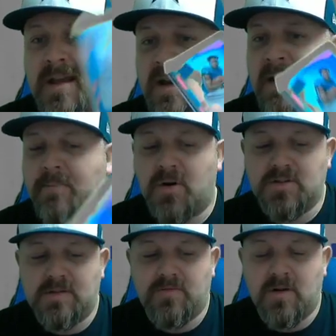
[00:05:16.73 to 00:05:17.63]
And I
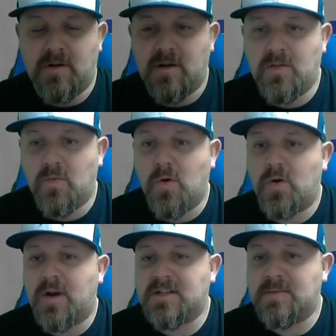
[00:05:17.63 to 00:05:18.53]
personally, for the
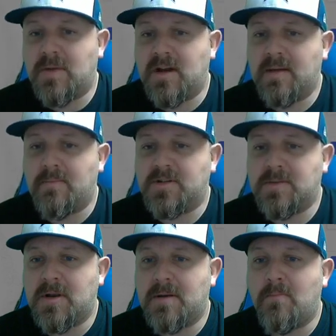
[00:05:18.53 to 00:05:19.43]
order I
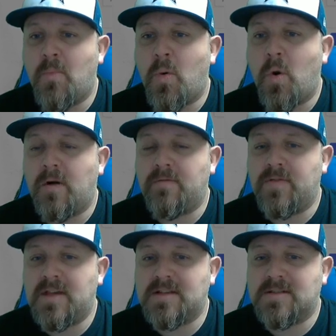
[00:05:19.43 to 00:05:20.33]
submitted more of
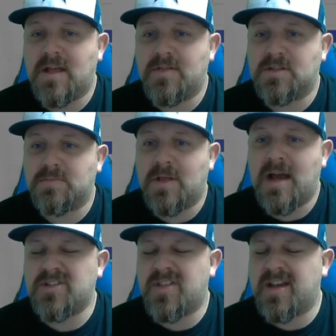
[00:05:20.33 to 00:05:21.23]
these than the
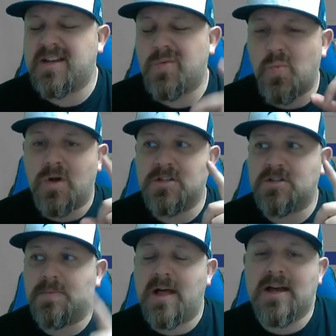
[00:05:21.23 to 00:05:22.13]
splash. I think I did one
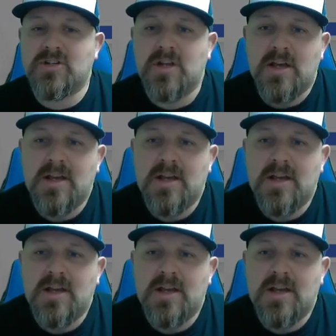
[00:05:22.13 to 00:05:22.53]
splash,